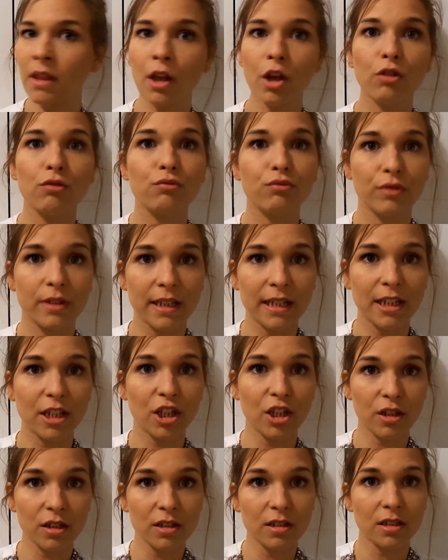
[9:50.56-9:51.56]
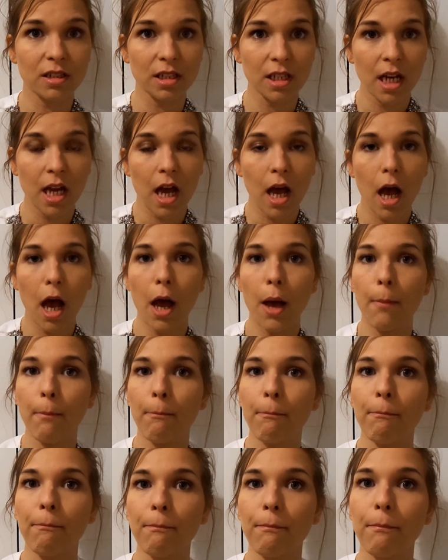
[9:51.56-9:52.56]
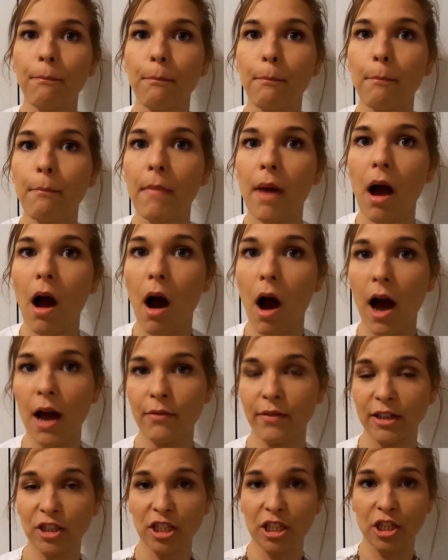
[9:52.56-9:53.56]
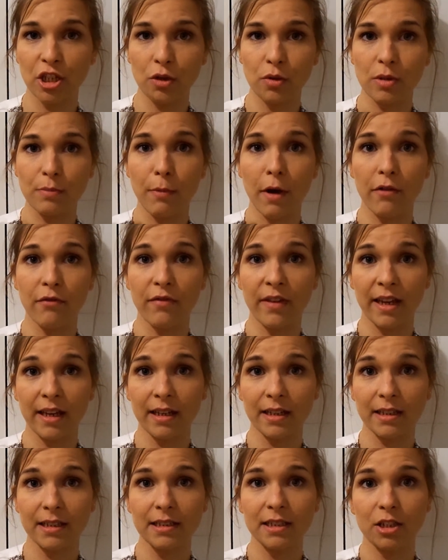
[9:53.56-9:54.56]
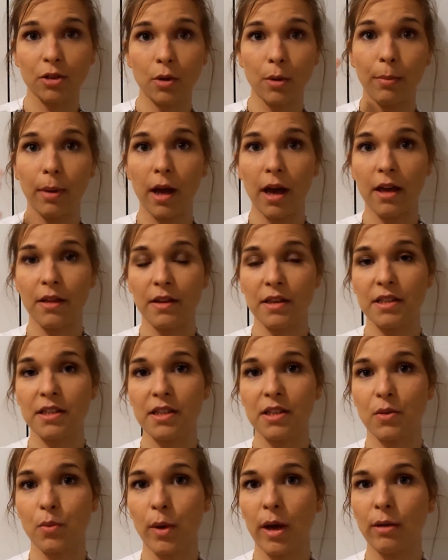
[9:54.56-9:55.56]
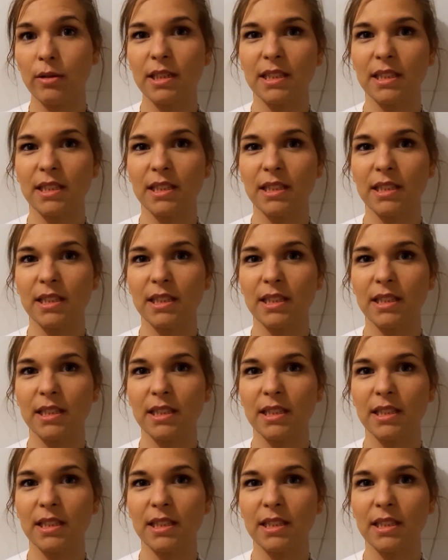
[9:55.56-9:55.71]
really good. I've actually used my fingers to apply this as well,